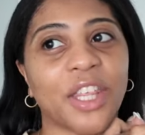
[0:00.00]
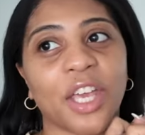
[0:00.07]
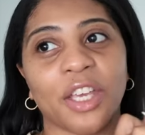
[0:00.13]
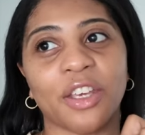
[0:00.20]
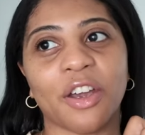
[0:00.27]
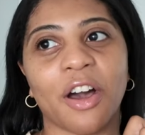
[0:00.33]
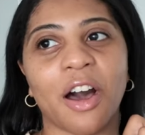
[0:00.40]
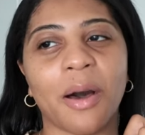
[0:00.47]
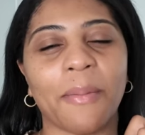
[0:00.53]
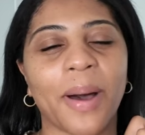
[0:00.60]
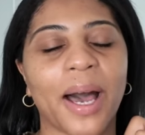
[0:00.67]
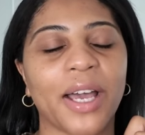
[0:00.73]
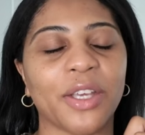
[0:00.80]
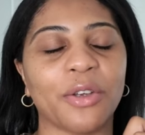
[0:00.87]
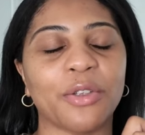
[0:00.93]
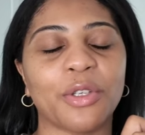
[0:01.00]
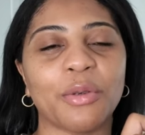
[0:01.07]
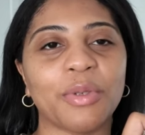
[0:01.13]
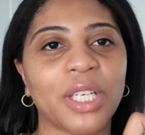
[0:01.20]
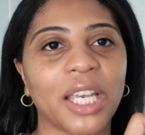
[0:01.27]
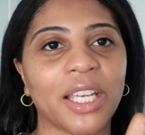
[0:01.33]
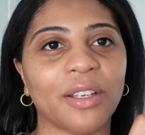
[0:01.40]
Thank y'all. My
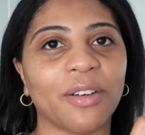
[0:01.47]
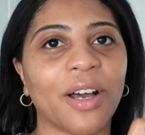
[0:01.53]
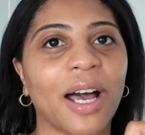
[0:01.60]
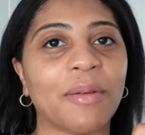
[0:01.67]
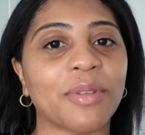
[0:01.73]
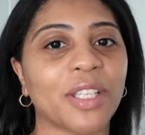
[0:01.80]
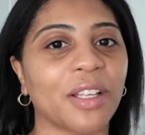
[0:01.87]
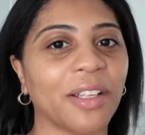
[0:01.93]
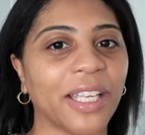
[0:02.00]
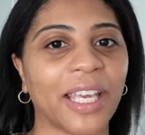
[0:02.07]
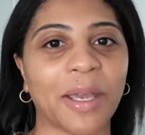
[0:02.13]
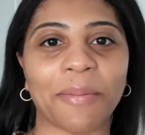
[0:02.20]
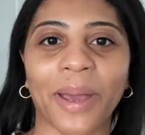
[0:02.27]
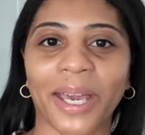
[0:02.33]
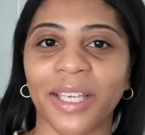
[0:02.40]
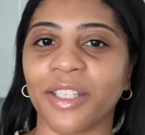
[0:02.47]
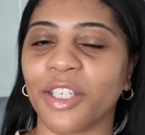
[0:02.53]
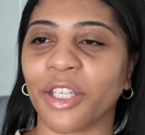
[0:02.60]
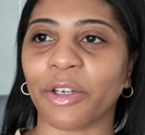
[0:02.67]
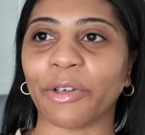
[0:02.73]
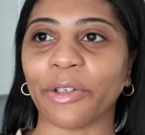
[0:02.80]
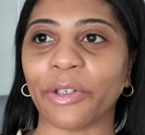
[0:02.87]
YouTube channel, I'm slowly getting back into
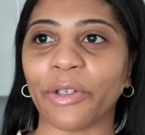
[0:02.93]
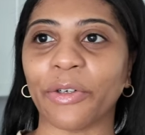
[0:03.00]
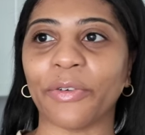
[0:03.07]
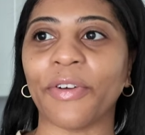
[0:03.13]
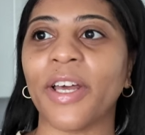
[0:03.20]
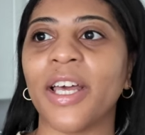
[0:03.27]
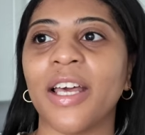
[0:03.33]
the groove.